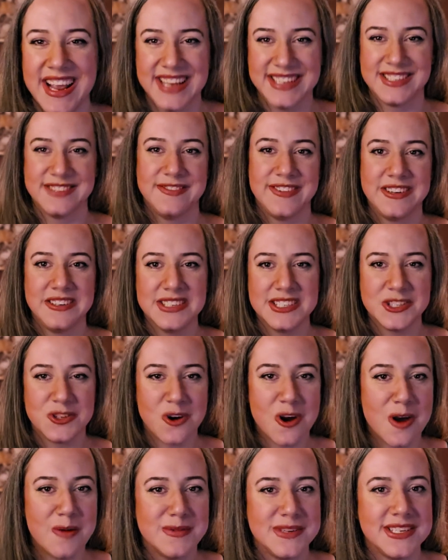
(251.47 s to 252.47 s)
it's a very
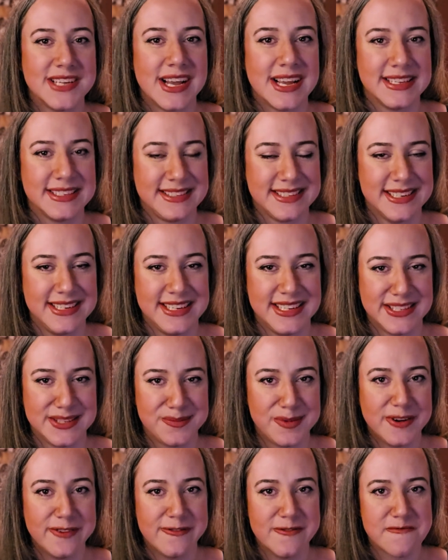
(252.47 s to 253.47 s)
traumatized city. It's
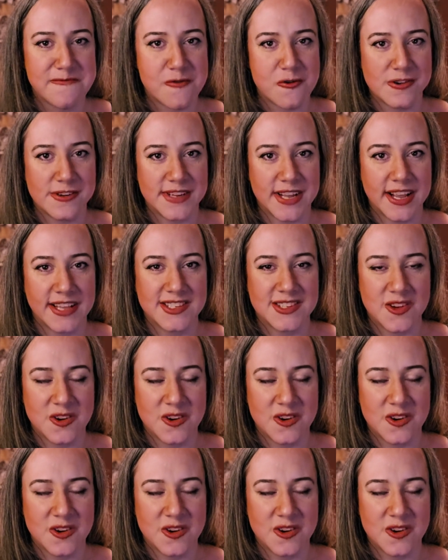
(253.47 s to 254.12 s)
a bit of a vortex.